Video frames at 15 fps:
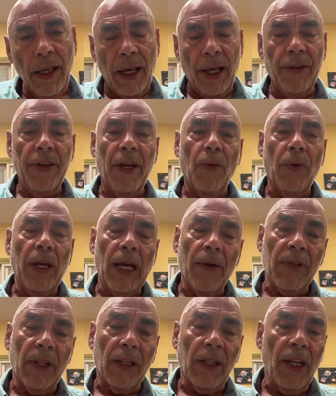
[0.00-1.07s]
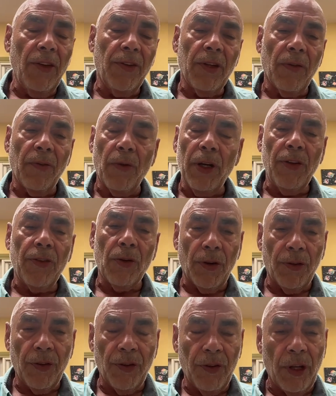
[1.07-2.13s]
and yet we have the least of
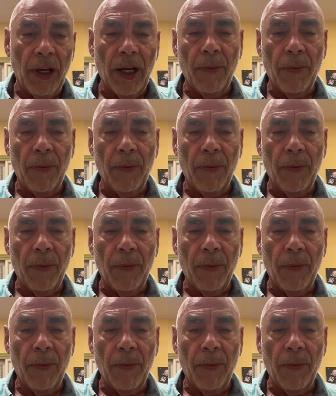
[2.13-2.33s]
resources to